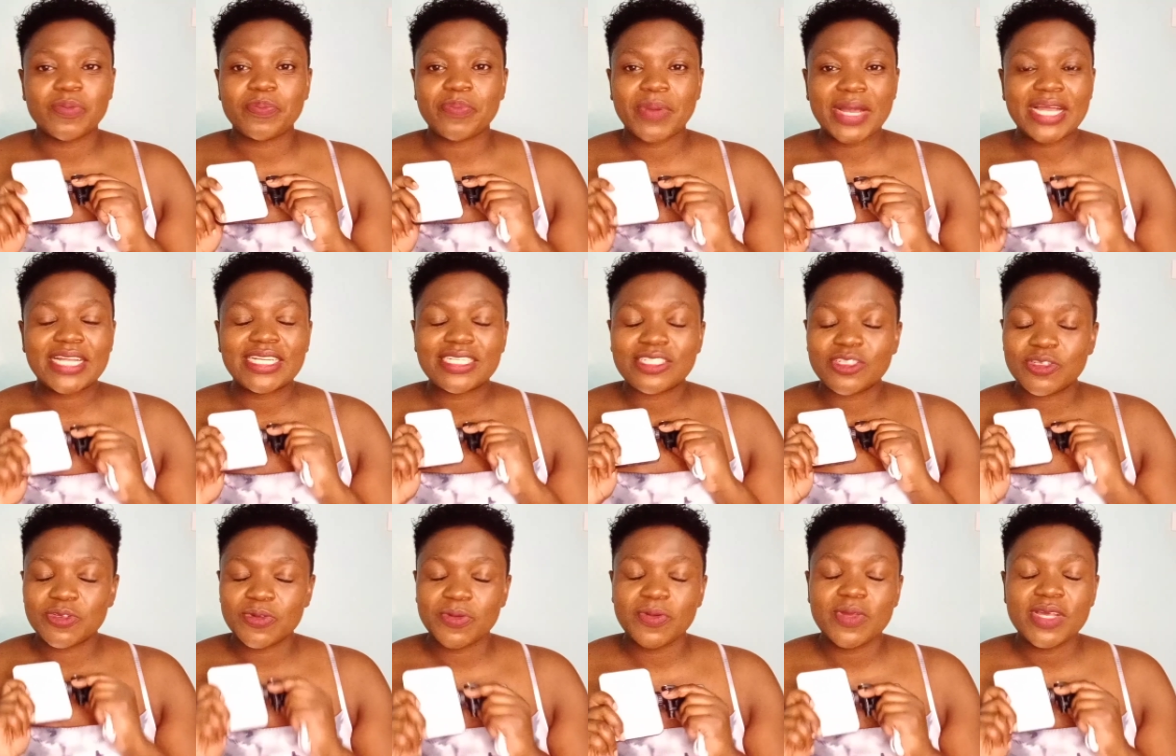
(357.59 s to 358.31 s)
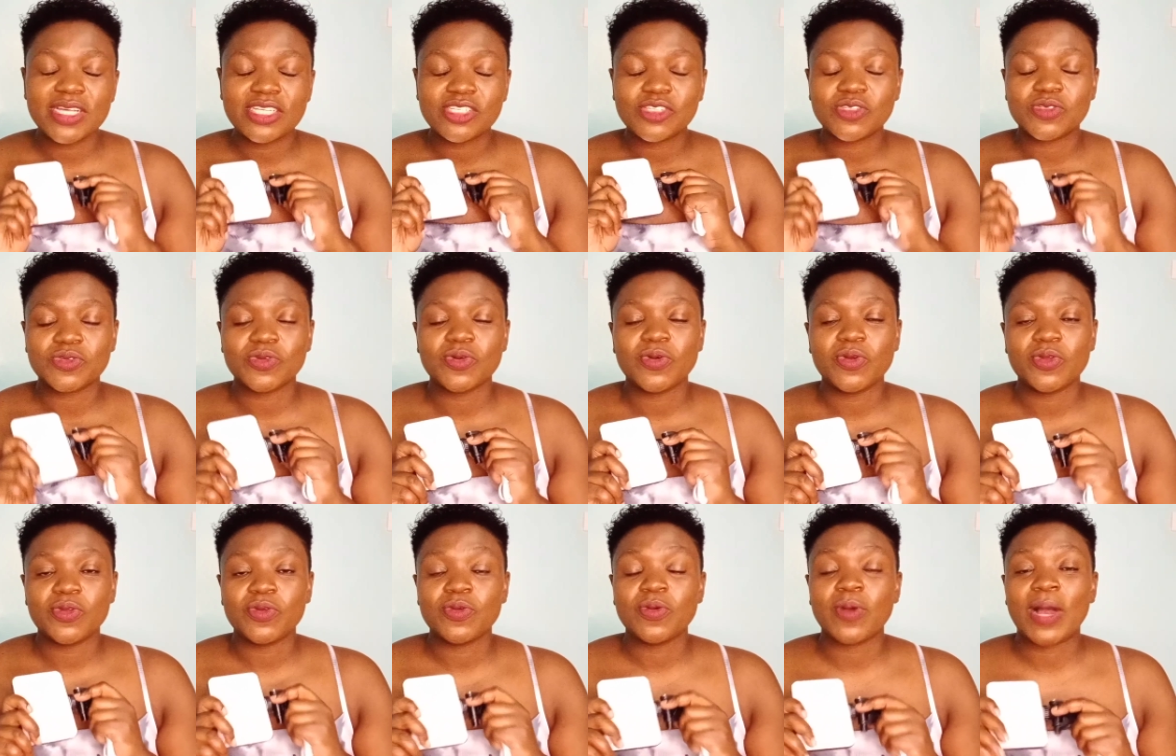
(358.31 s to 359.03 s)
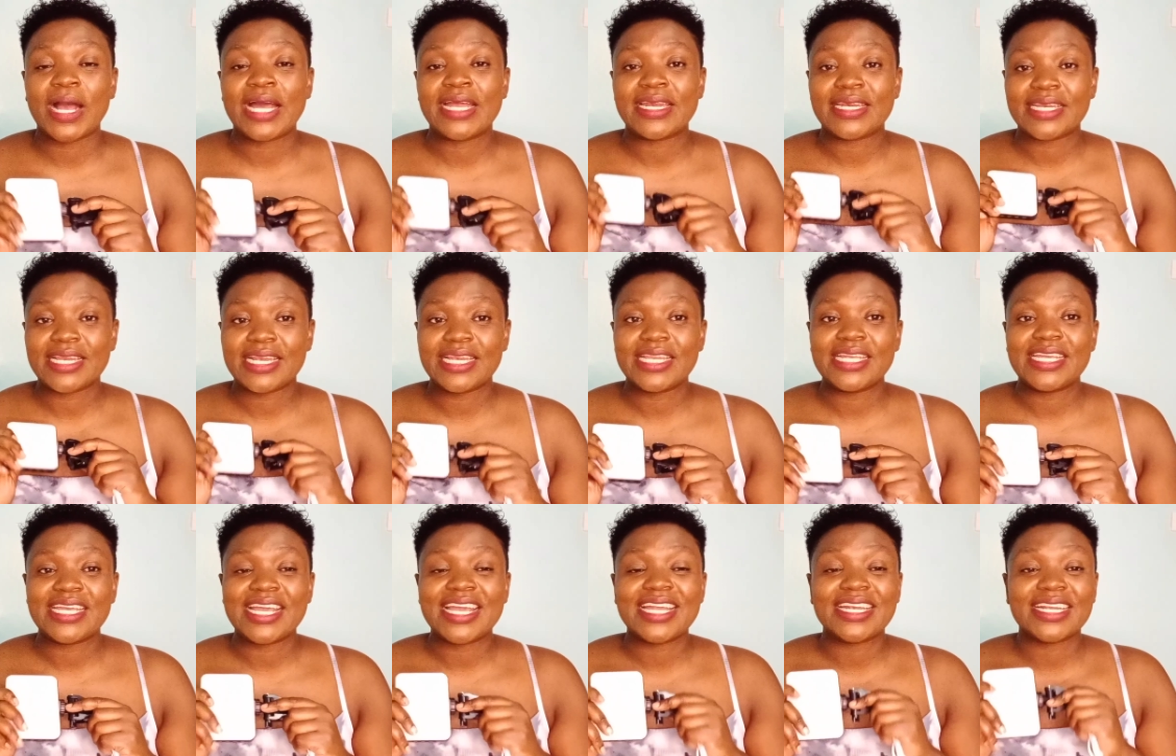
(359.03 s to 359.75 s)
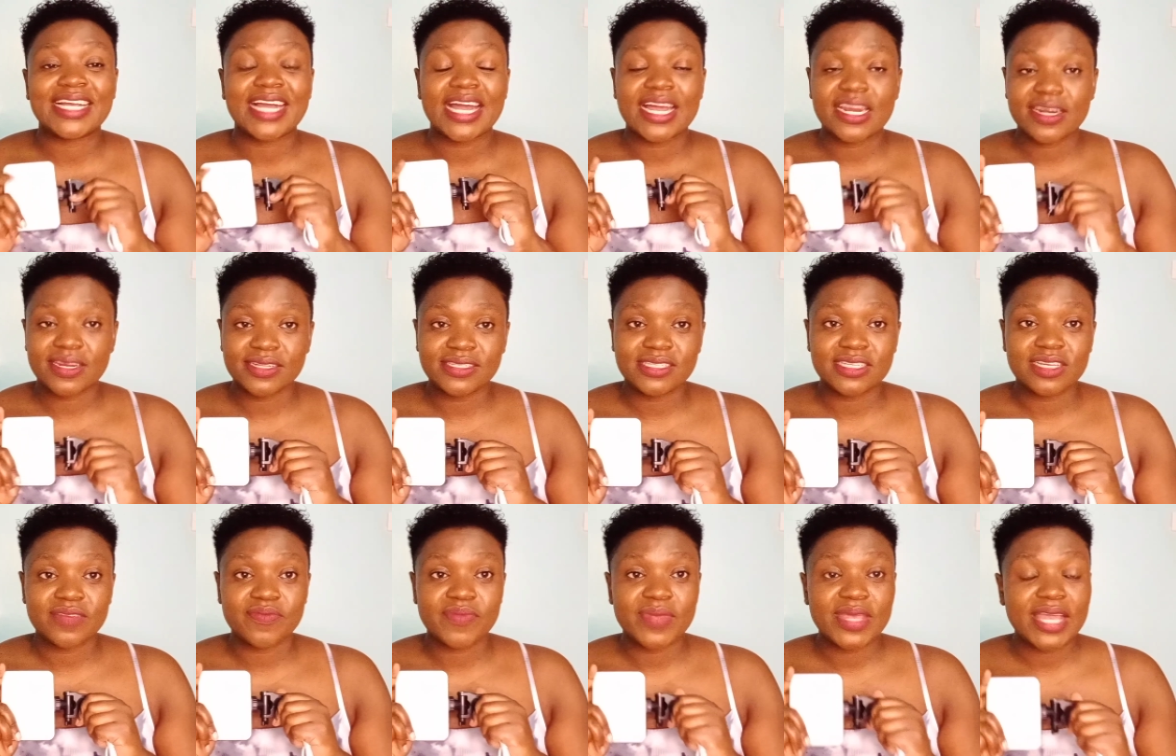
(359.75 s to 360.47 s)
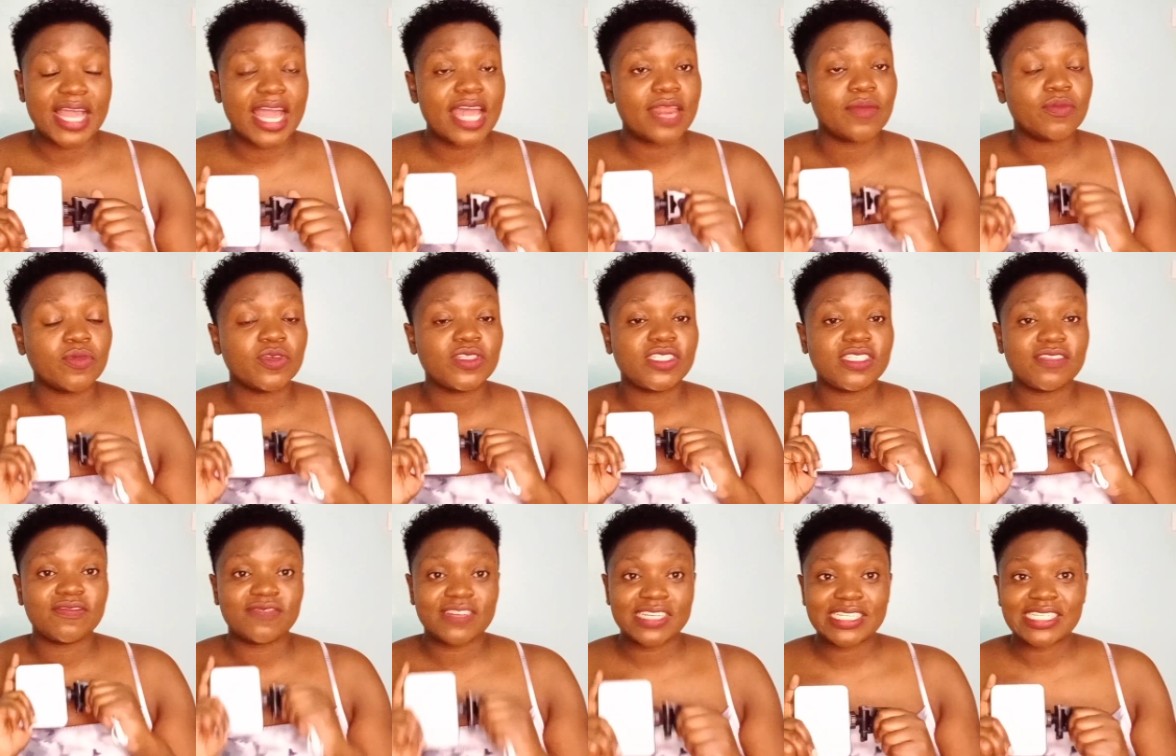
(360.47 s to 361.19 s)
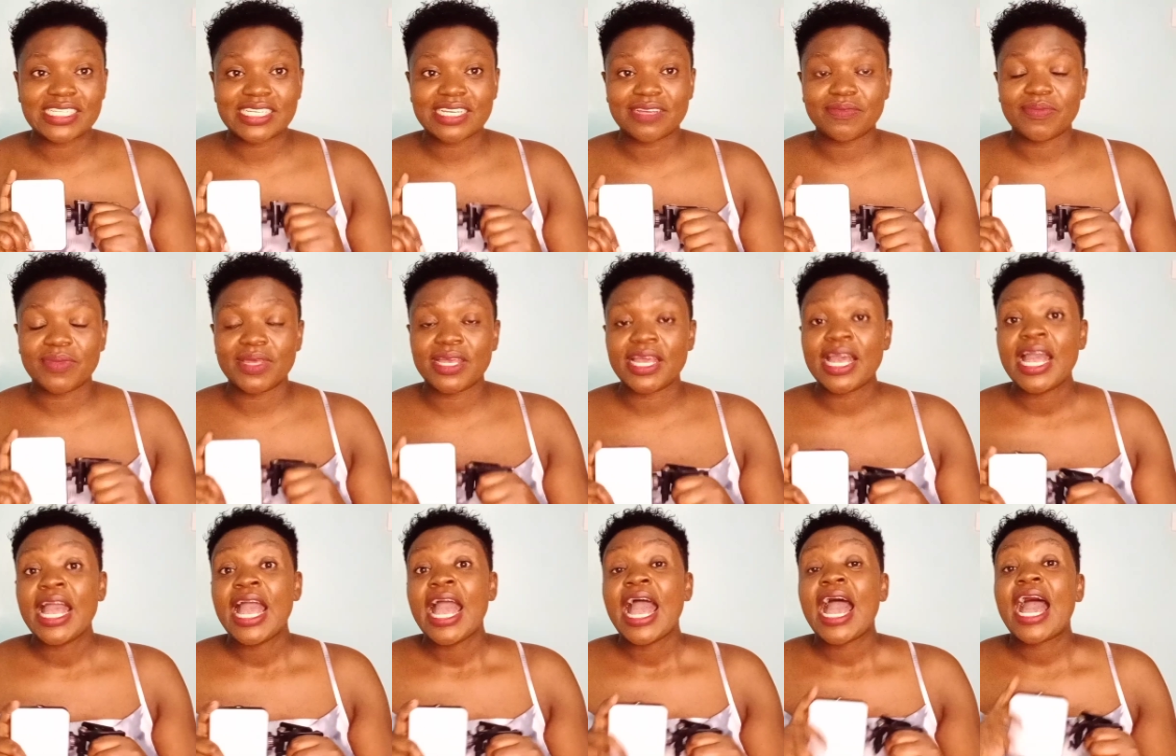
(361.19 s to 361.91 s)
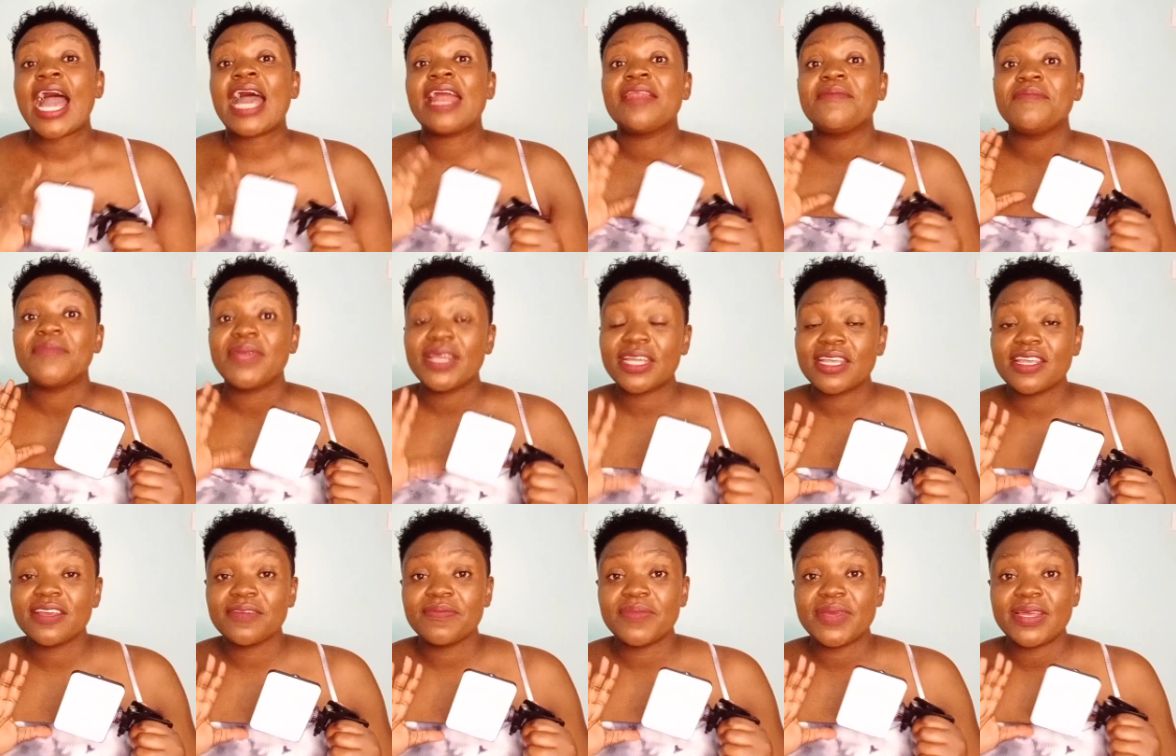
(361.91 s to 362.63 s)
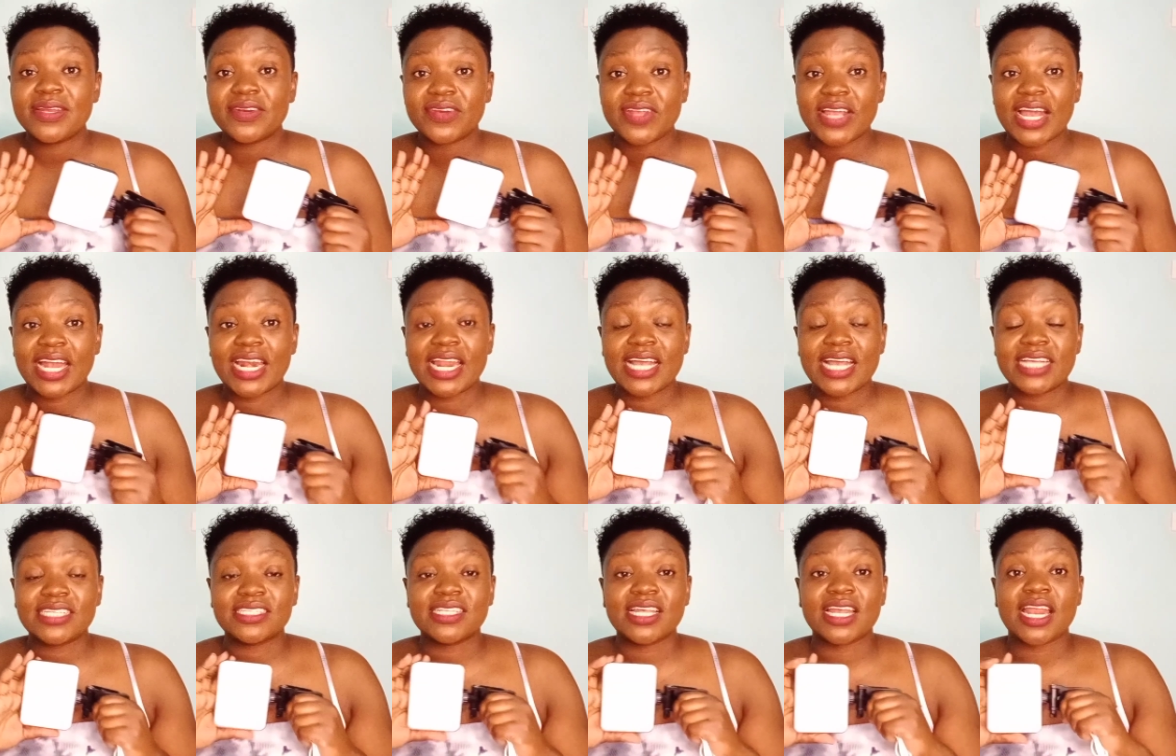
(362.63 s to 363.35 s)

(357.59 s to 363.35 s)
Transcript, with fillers: by doing so you are really encouraging me and motivating me and making me realize